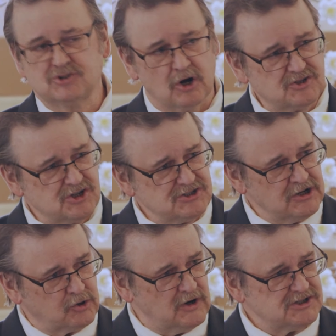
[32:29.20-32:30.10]
Churches
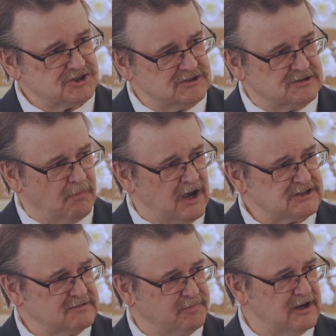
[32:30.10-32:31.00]
and Christians
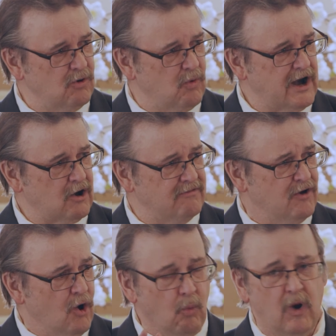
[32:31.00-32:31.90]
must be aware
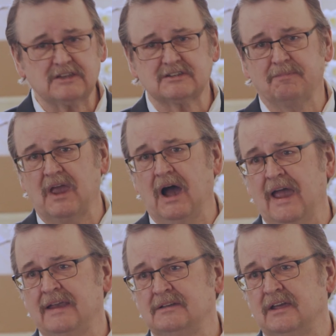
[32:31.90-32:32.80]
of what's
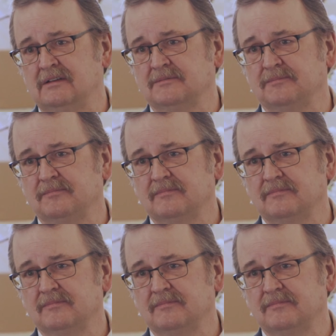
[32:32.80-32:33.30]
behind it.